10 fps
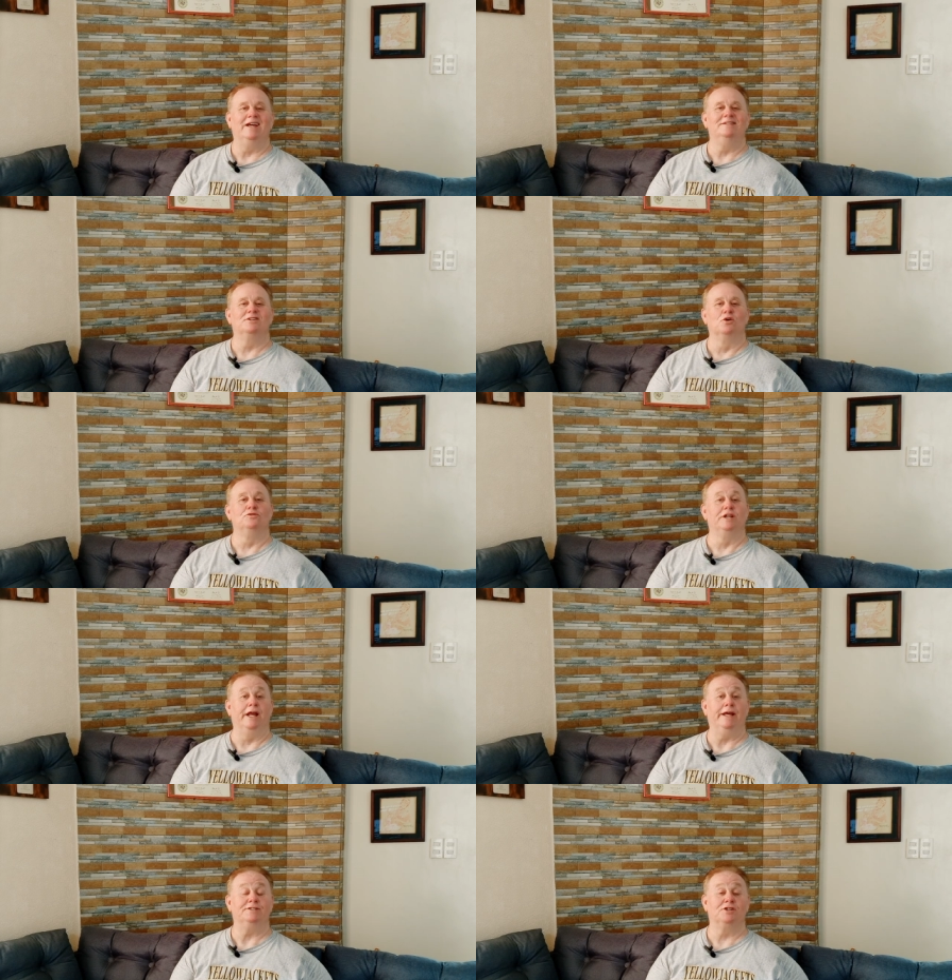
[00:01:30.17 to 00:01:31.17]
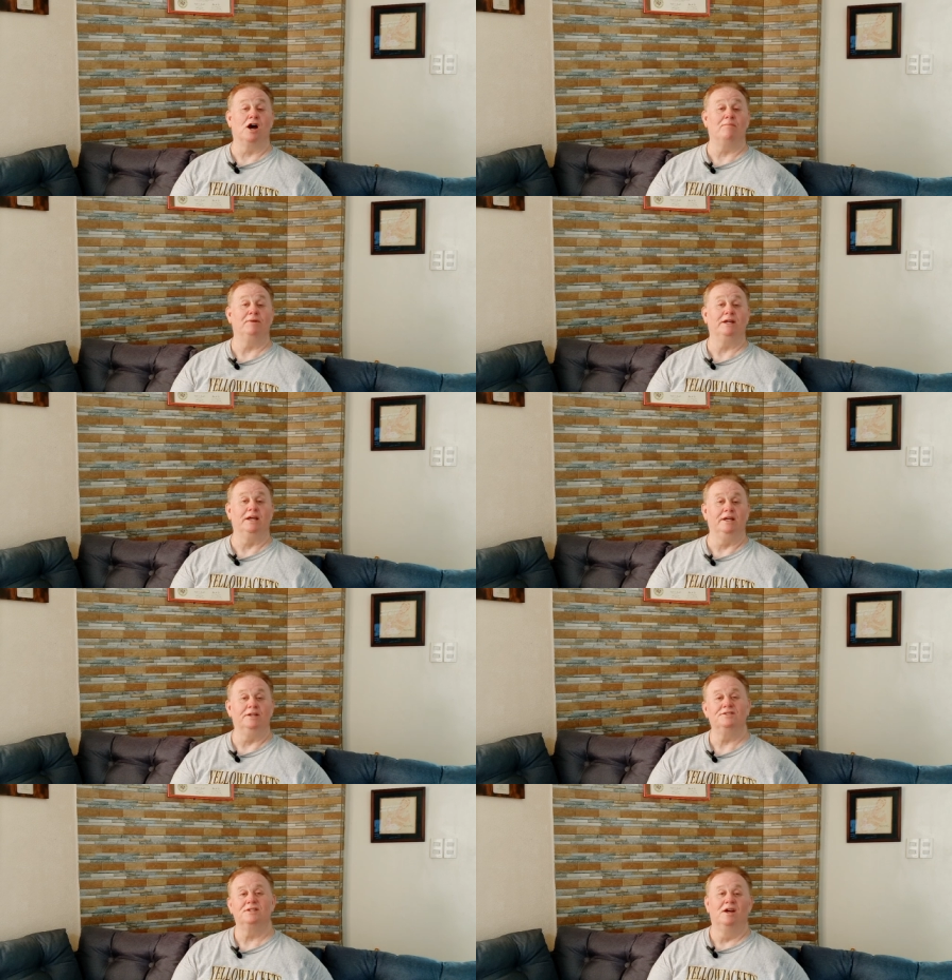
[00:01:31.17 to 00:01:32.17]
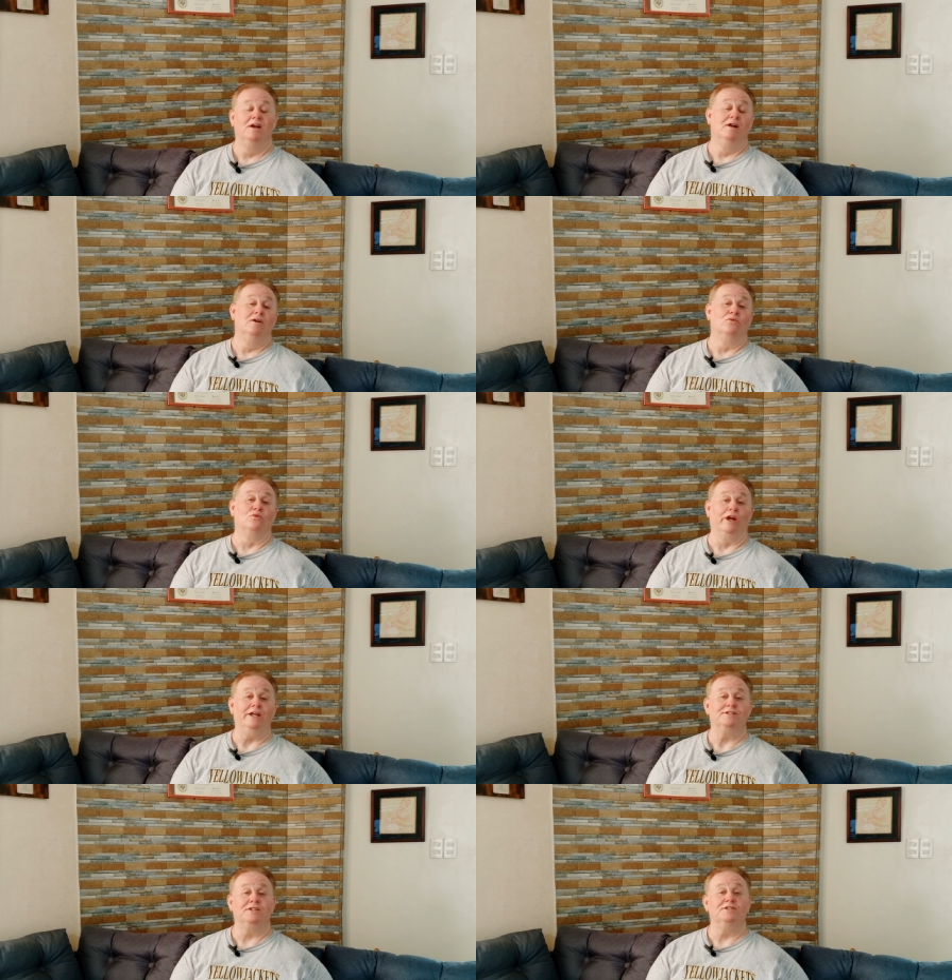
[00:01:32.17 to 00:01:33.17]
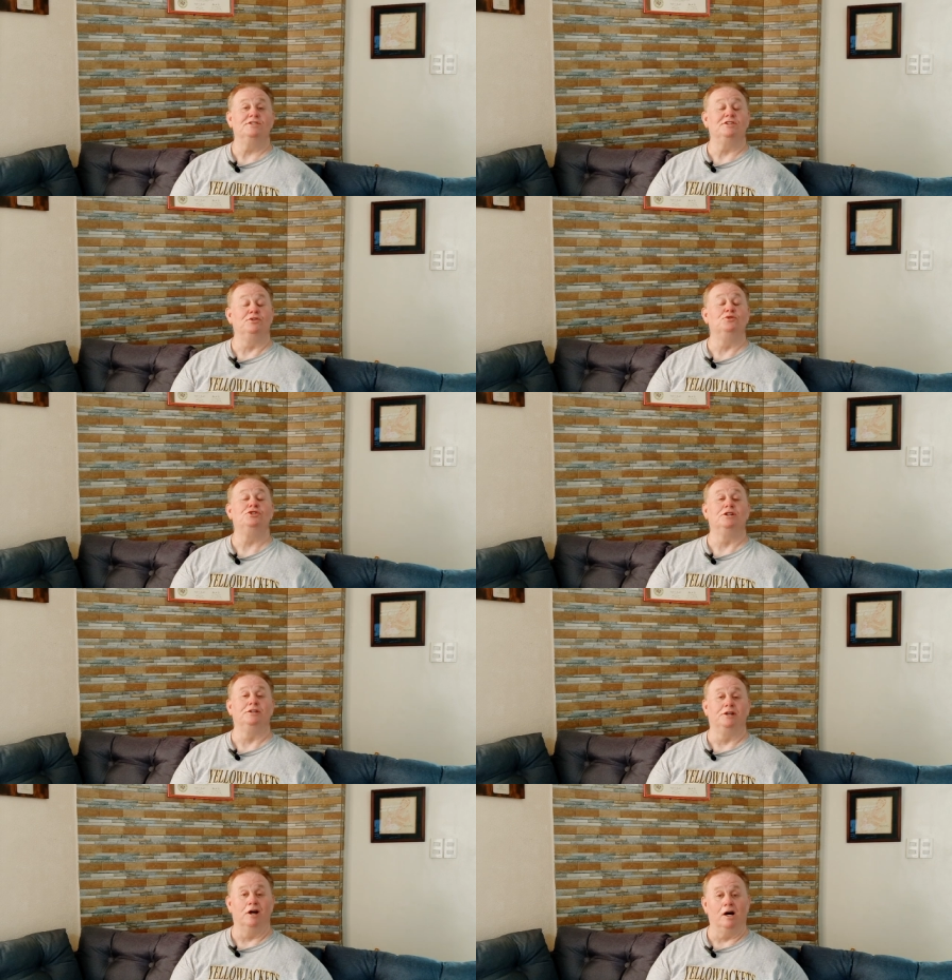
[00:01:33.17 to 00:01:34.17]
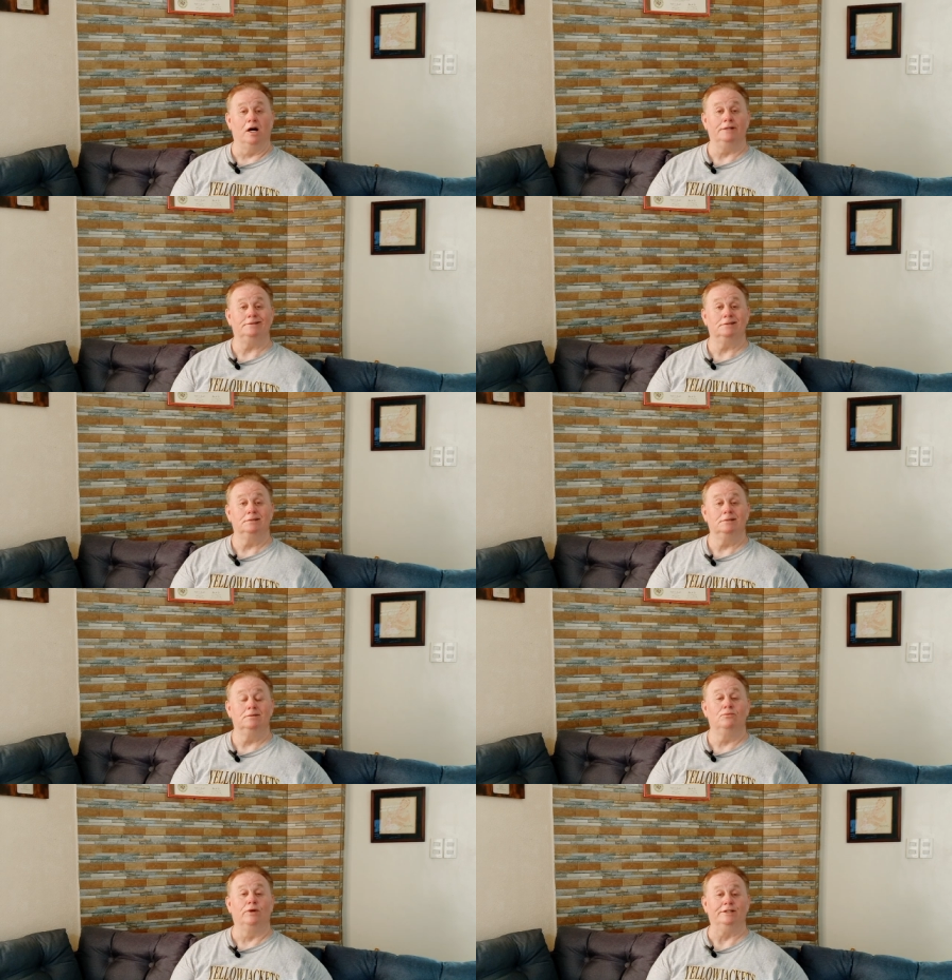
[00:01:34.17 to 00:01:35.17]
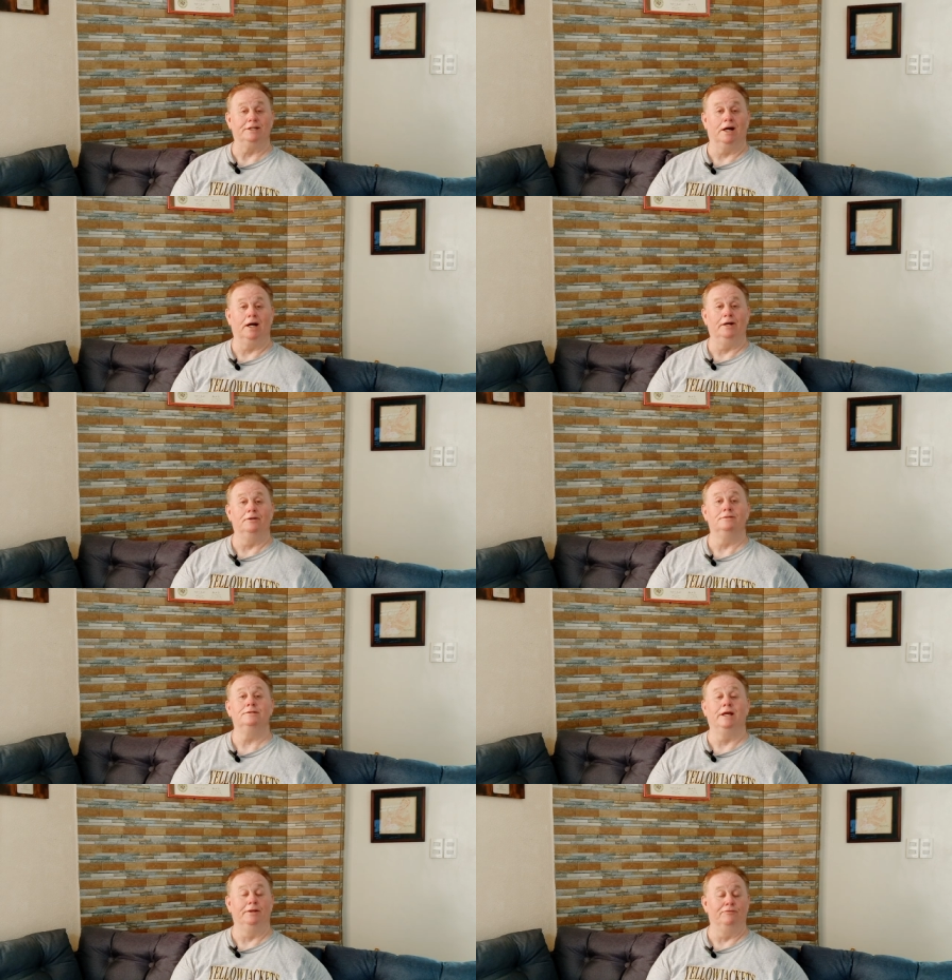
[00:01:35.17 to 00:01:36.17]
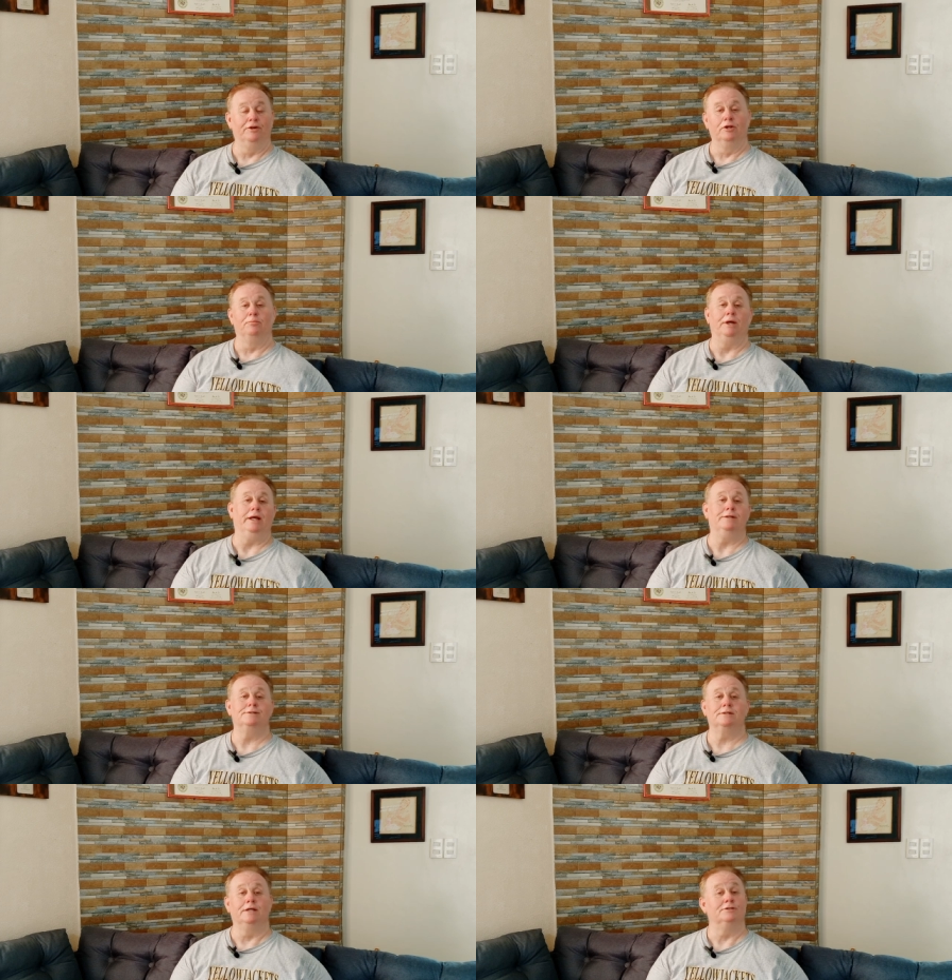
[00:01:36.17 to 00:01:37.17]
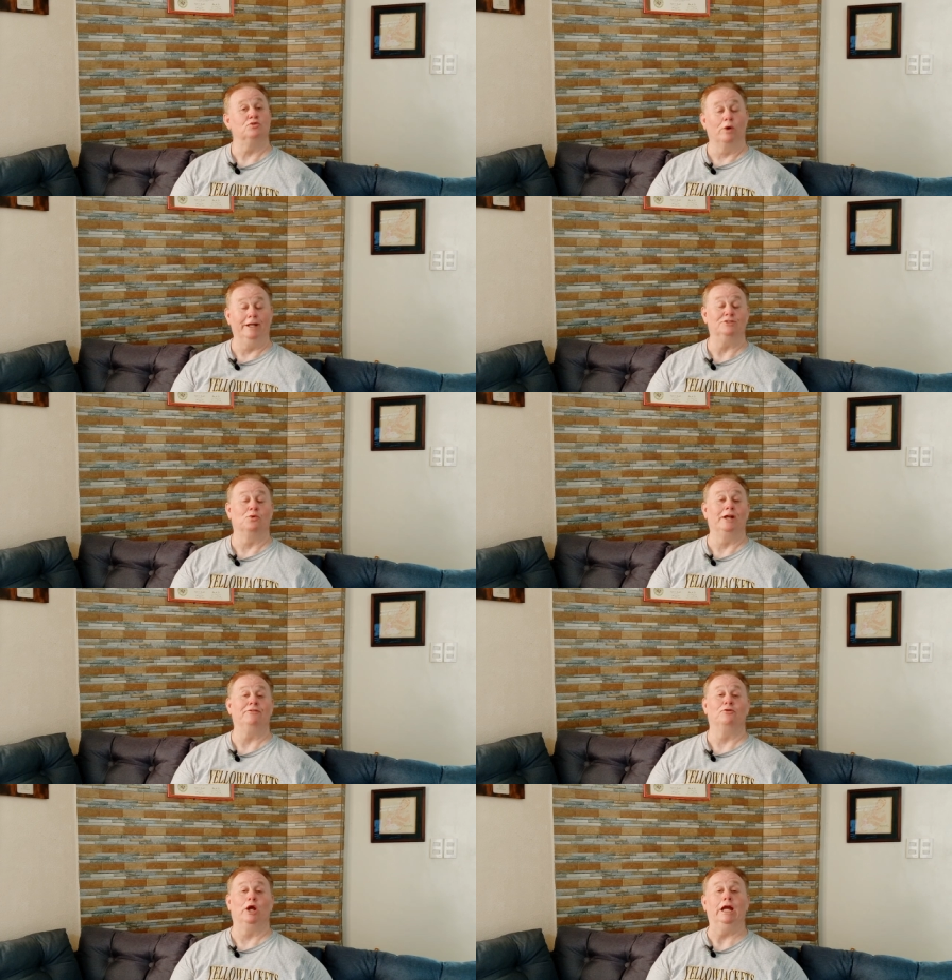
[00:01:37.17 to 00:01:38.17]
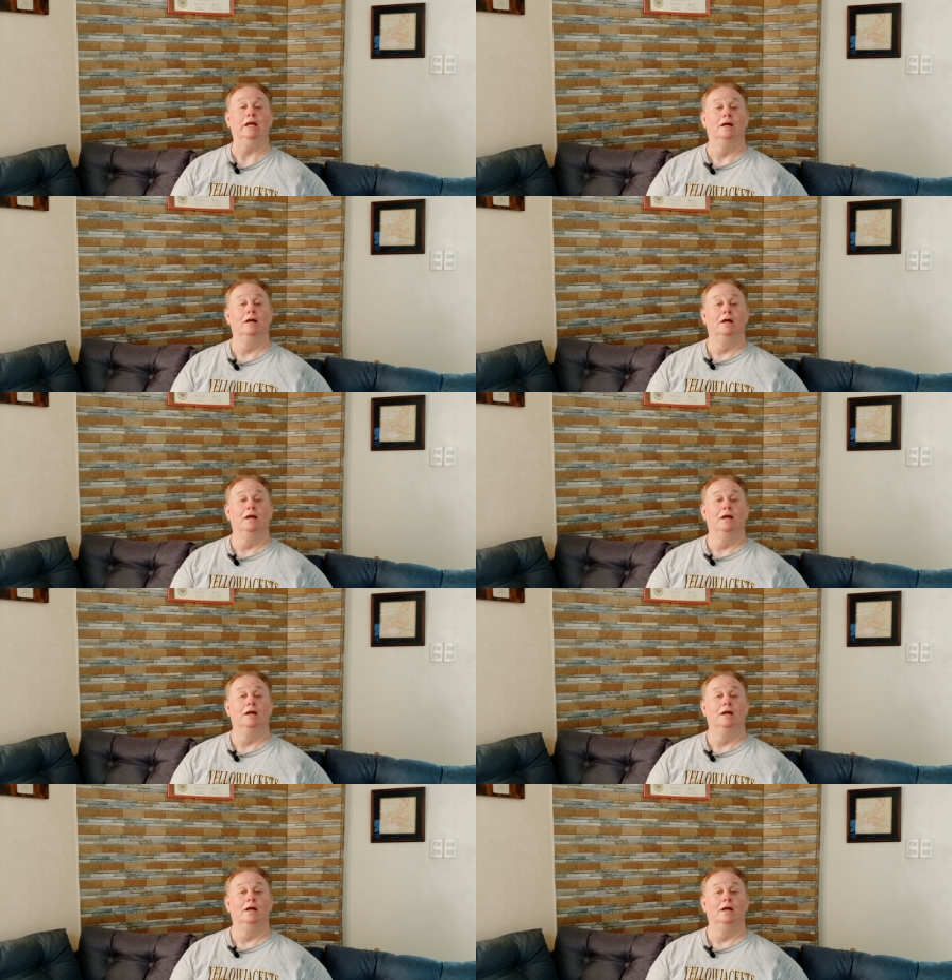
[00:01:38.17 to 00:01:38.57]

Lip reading: Okay, so today's topic is reasons you should not retire in the Philippines in 2023.